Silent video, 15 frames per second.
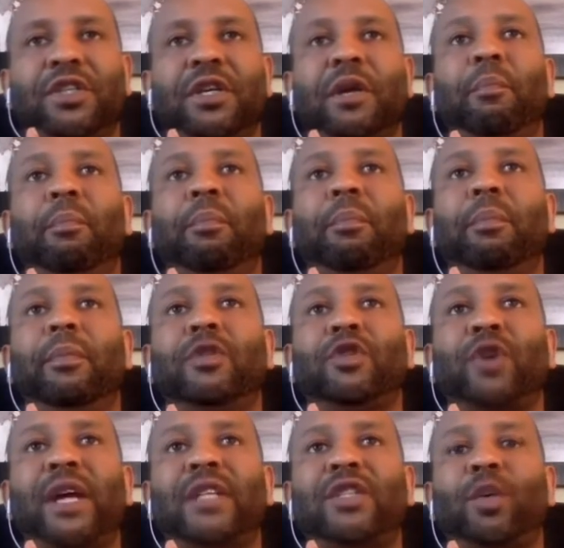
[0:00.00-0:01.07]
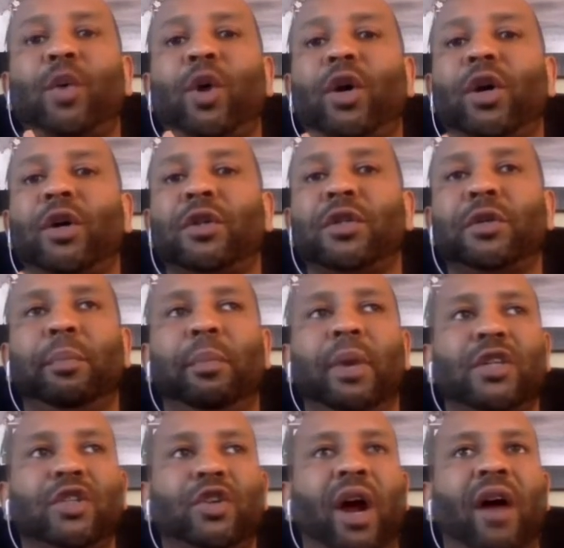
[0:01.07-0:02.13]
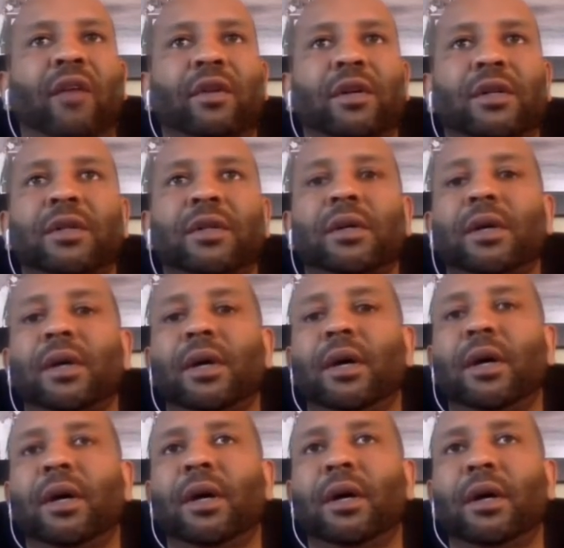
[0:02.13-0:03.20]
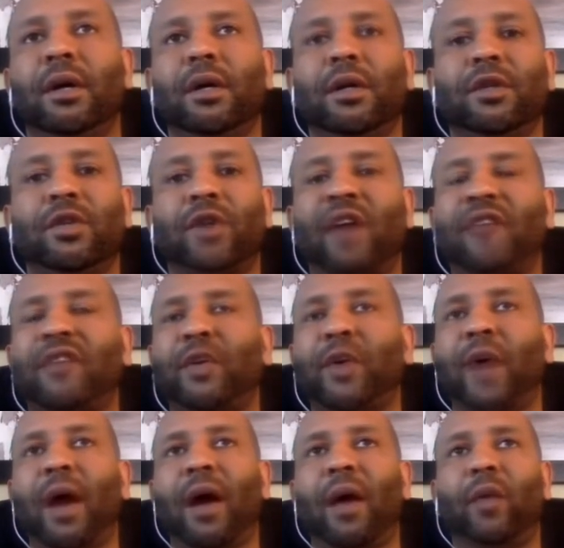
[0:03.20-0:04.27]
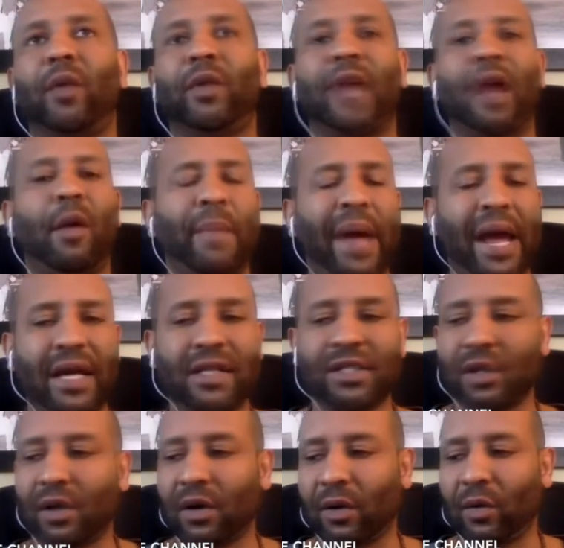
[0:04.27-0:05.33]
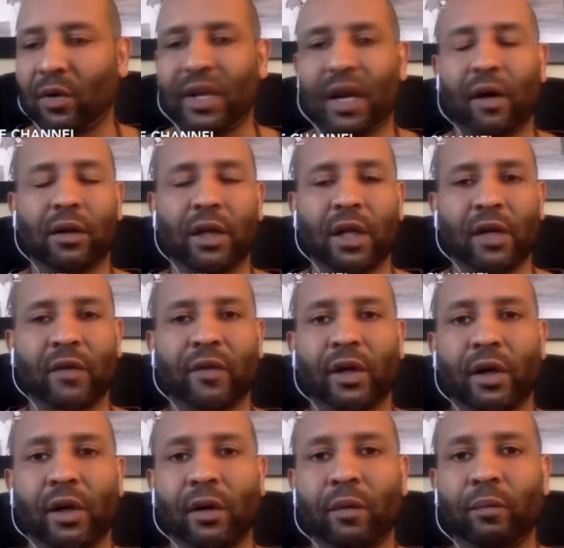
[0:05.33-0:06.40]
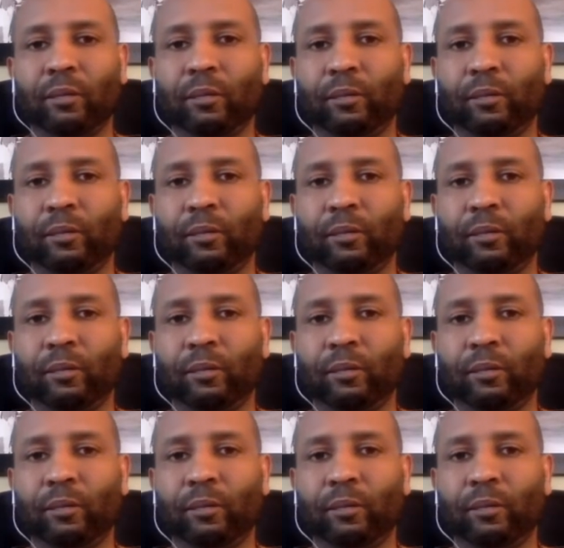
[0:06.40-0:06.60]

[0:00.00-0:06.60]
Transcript: seeing transit workers, bus drivers driving around without masks on, without gloves on.